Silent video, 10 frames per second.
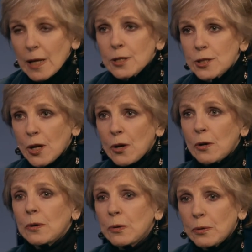
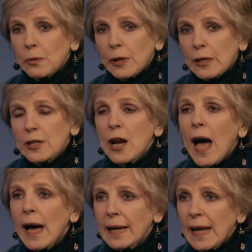So
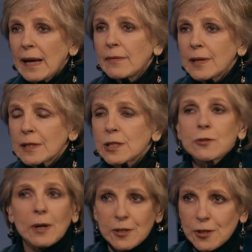not having a
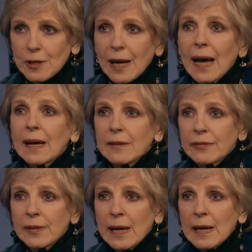structured
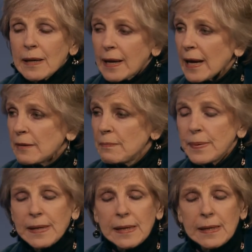life can
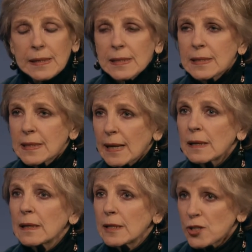be
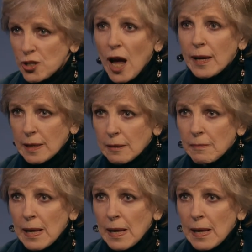suddenly shocking.